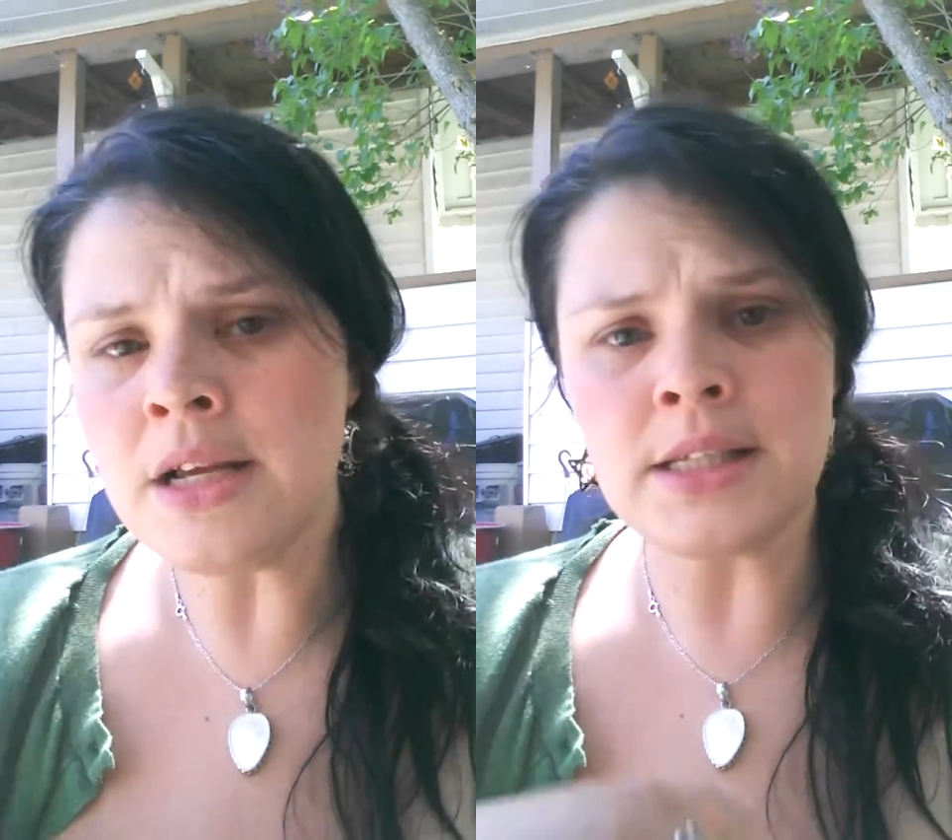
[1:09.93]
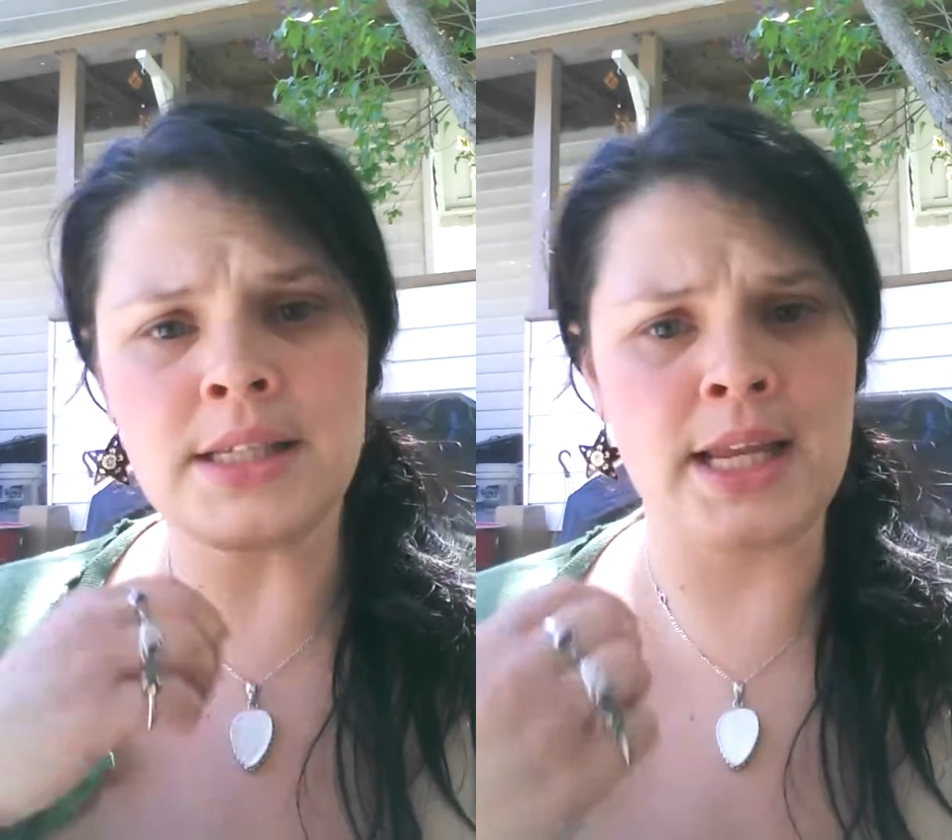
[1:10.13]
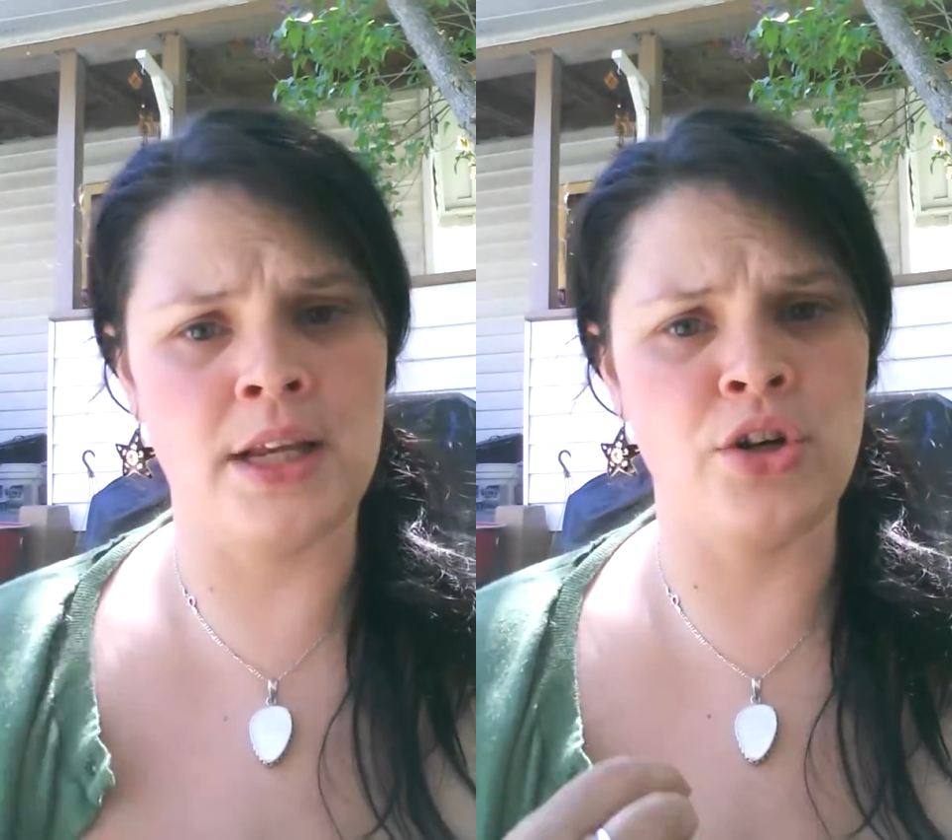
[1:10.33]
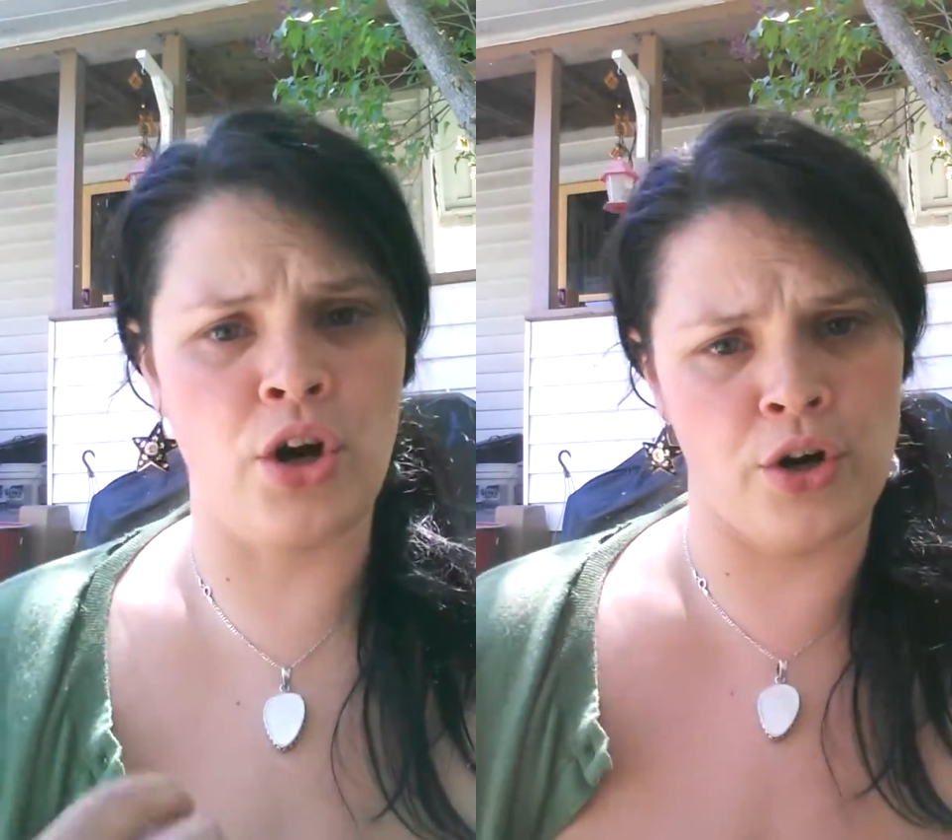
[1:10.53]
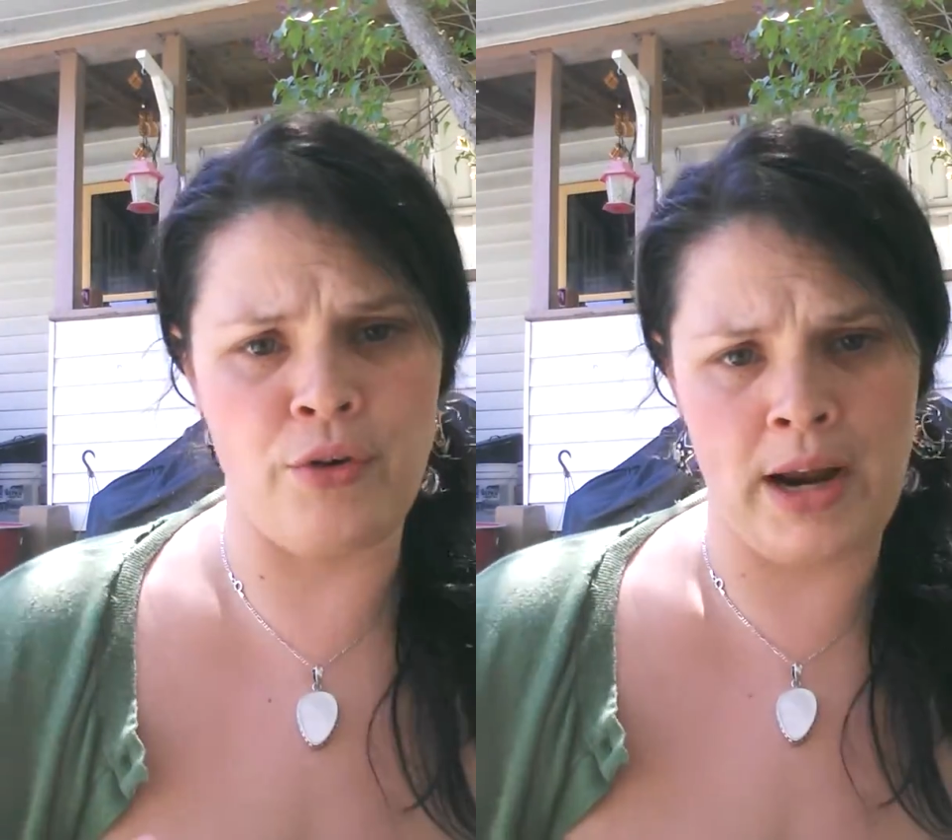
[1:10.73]
stand
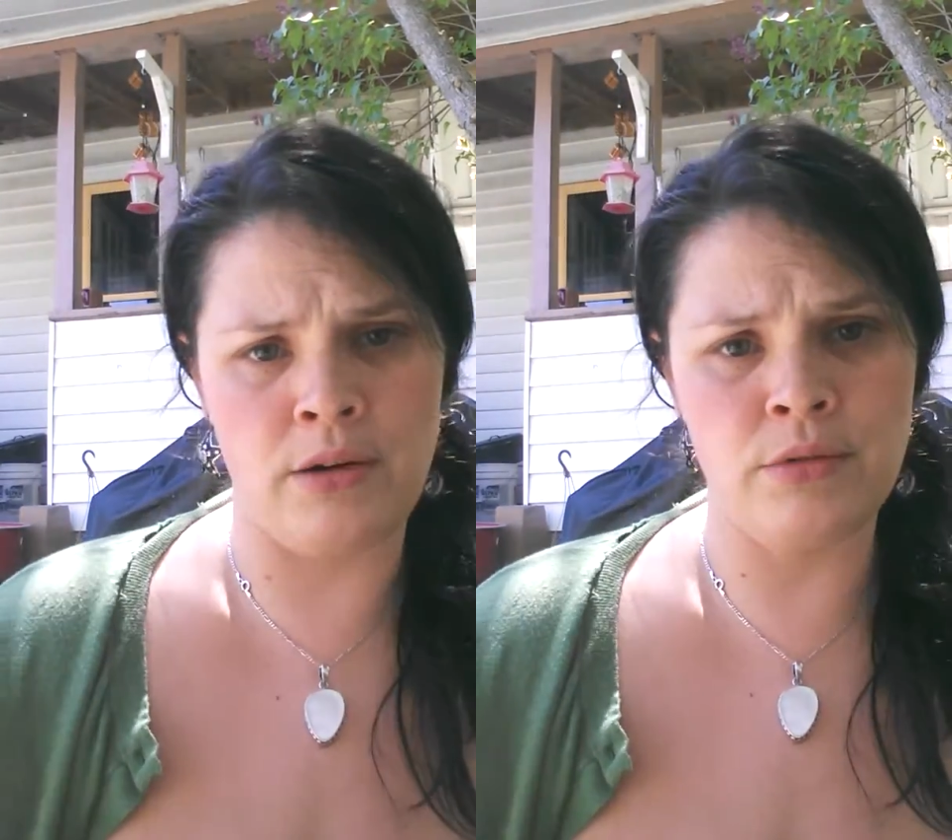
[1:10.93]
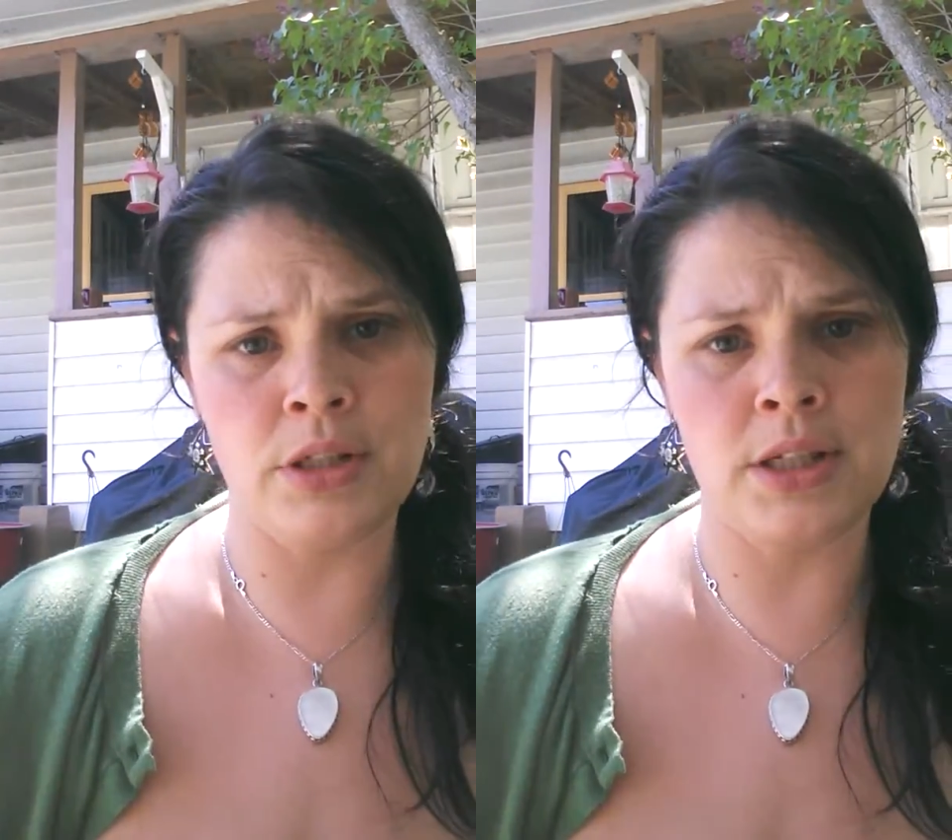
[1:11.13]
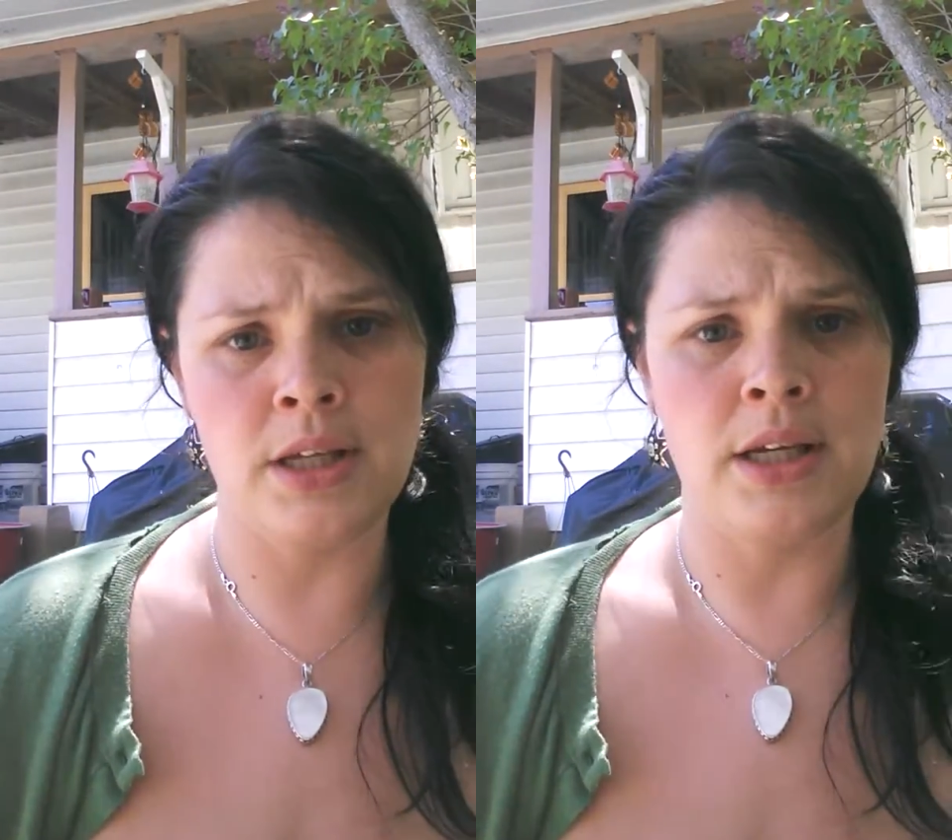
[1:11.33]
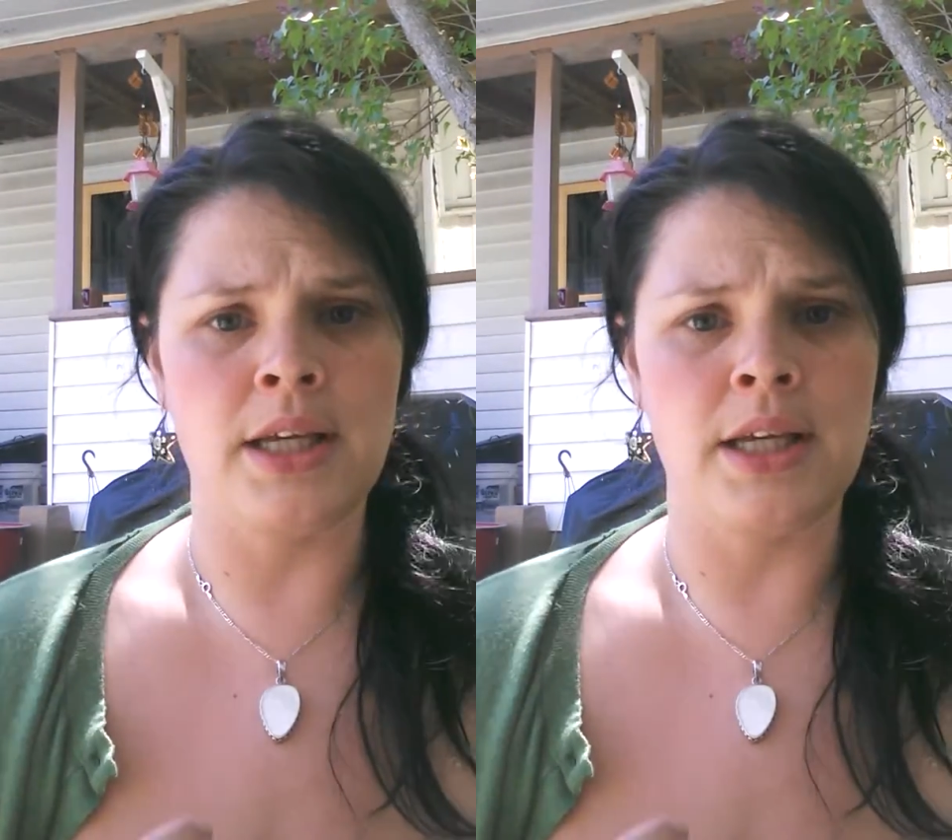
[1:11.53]
our ground